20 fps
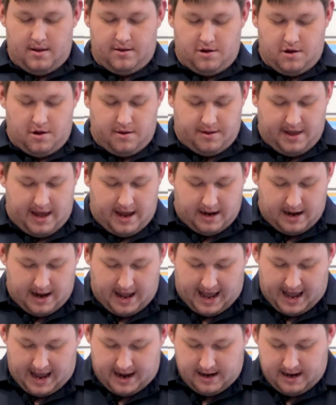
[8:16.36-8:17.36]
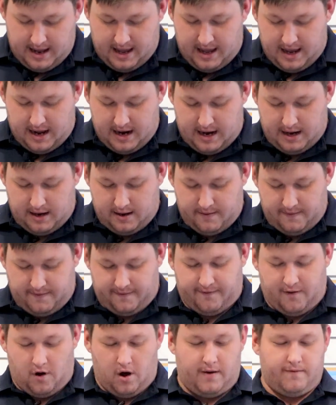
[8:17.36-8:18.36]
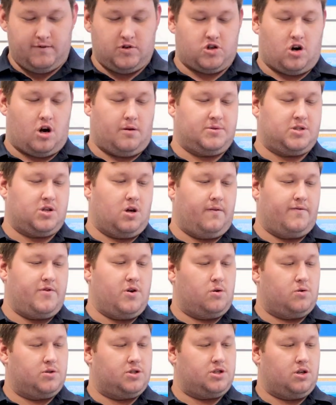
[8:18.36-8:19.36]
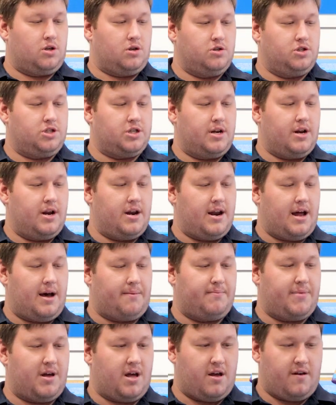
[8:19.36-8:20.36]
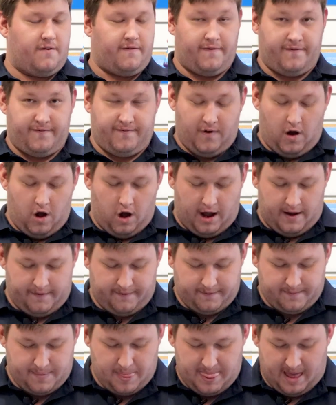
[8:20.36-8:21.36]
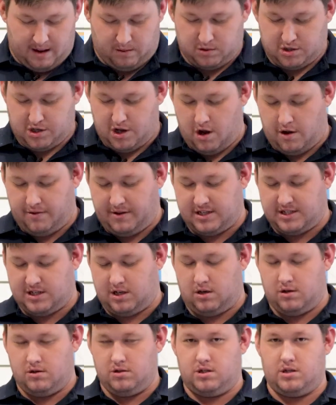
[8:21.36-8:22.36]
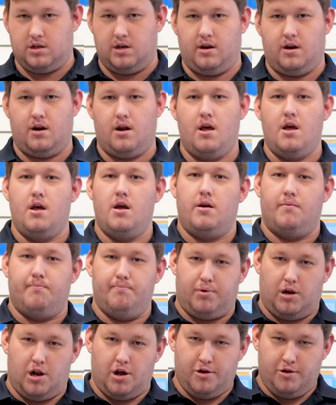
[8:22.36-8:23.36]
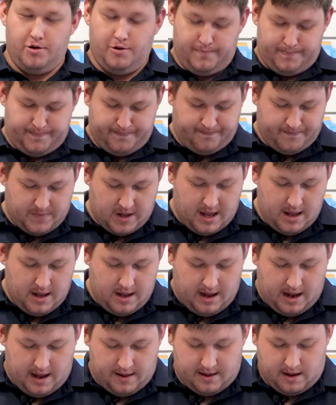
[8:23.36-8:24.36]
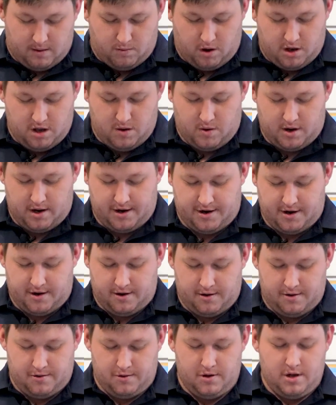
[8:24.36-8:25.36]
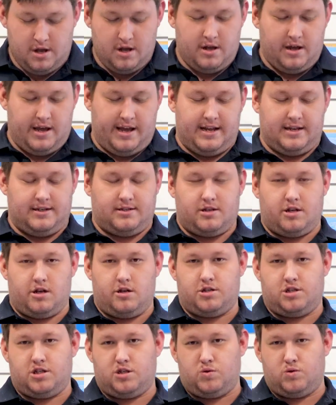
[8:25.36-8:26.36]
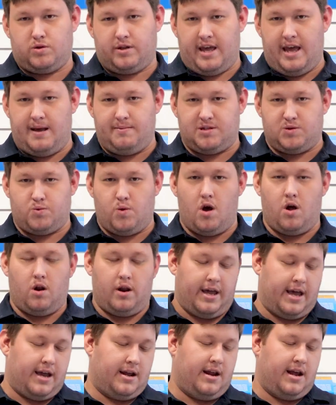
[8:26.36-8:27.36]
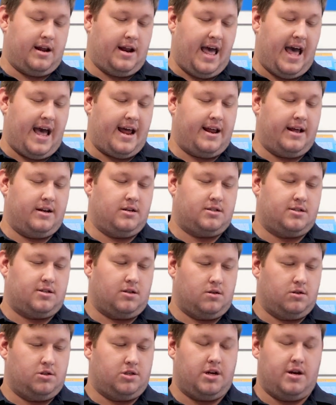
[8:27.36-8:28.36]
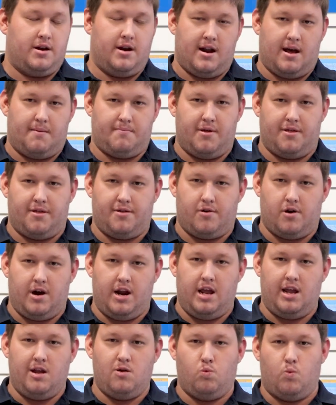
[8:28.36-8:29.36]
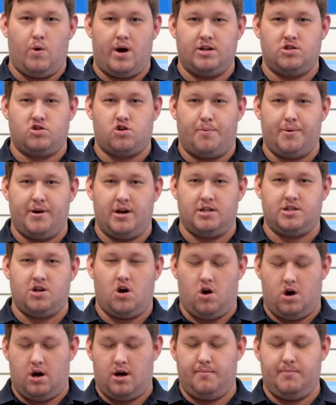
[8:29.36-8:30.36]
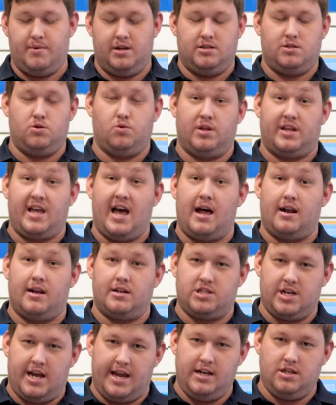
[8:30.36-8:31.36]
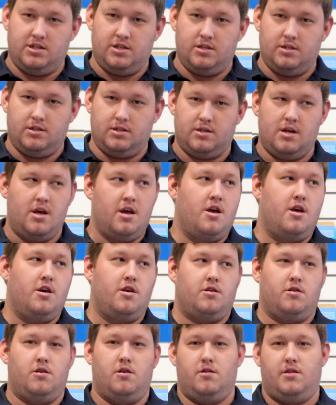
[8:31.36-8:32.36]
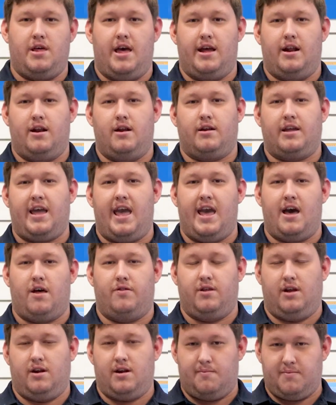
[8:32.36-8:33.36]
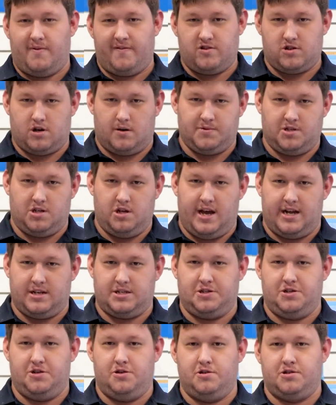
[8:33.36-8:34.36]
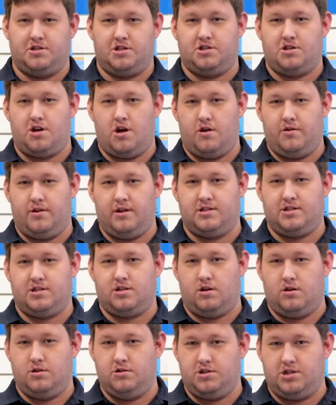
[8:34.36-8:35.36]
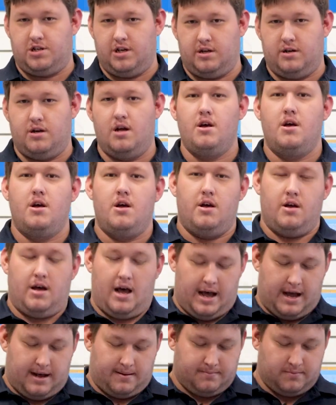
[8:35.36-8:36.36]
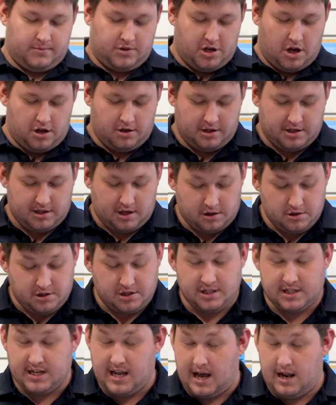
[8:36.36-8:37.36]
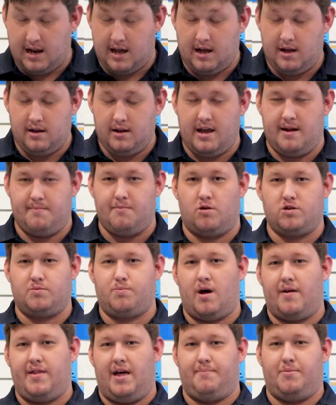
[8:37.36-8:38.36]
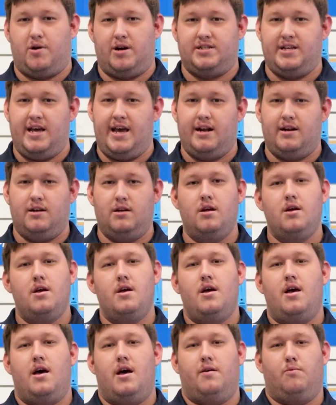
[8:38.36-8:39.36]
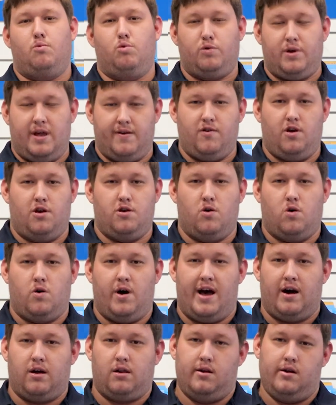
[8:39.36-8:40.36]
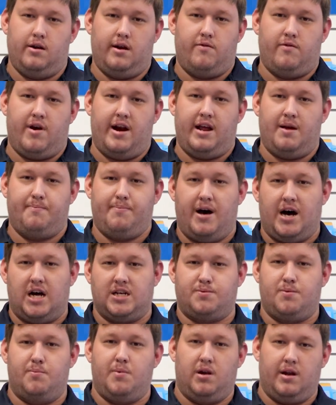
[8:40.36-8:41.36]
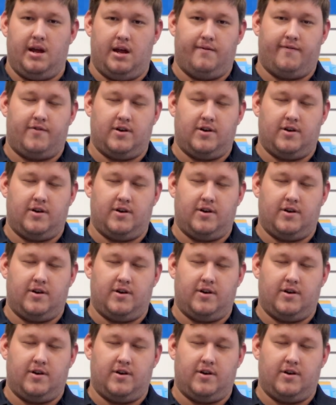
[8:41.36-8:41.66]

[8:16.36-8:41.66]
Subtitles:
You then add in 5 drops of your solution number 5. That will turn the solution blue. And then what you want to do is keep swirling it and add in solution number 3, 1 drop at a time until the colour changes. You then count the number of drops you had to use to turn the solution, turn the solution's colour, and multiply that by 10. Will give you your alkalinity reading in parts per million.